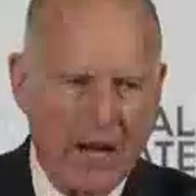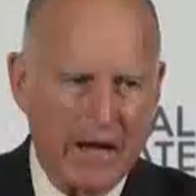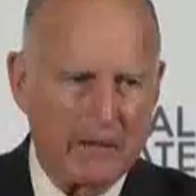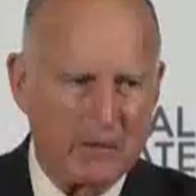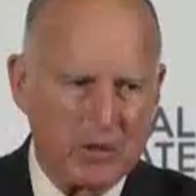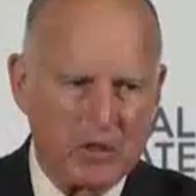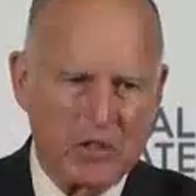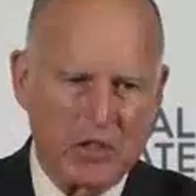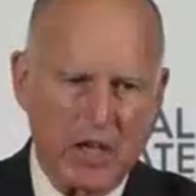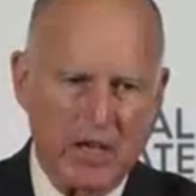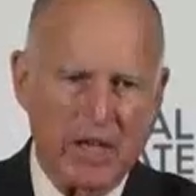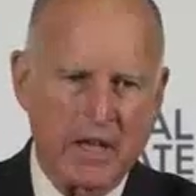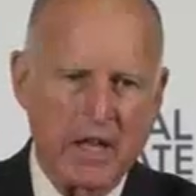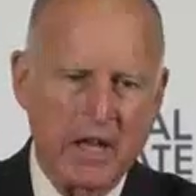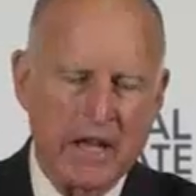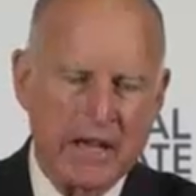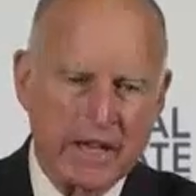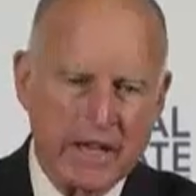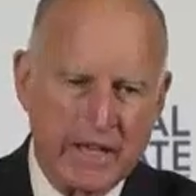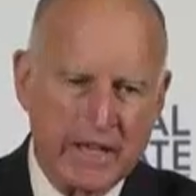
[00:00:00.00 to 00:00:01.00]
I would say
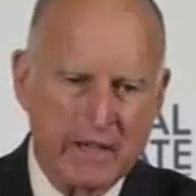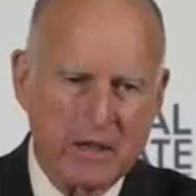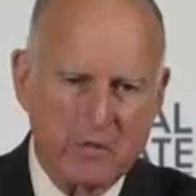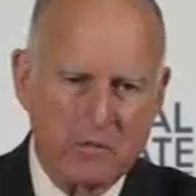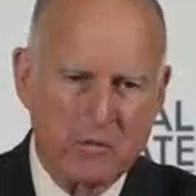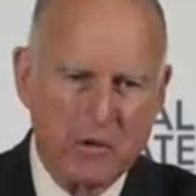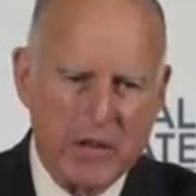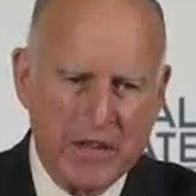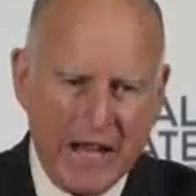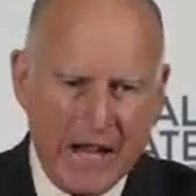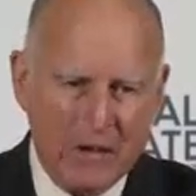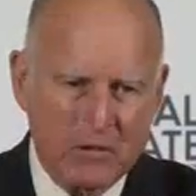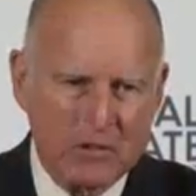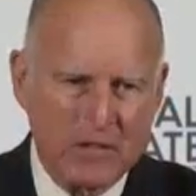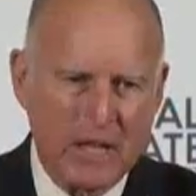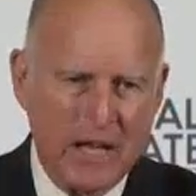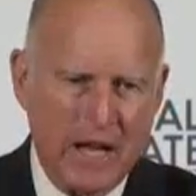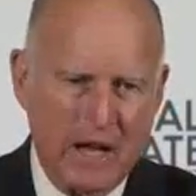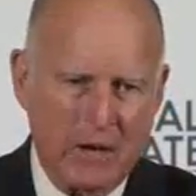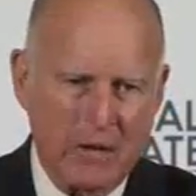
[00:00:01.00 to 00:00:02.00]

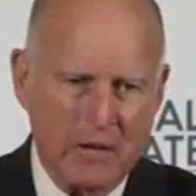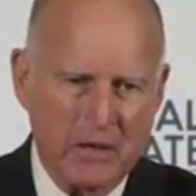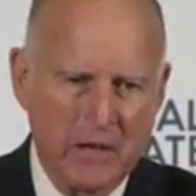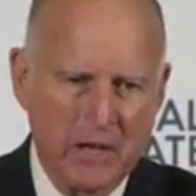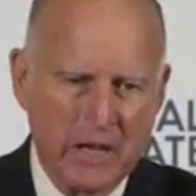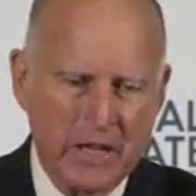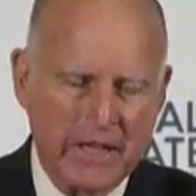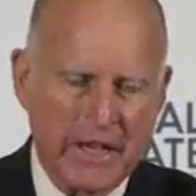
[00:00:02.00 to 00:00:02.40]
Without doubt,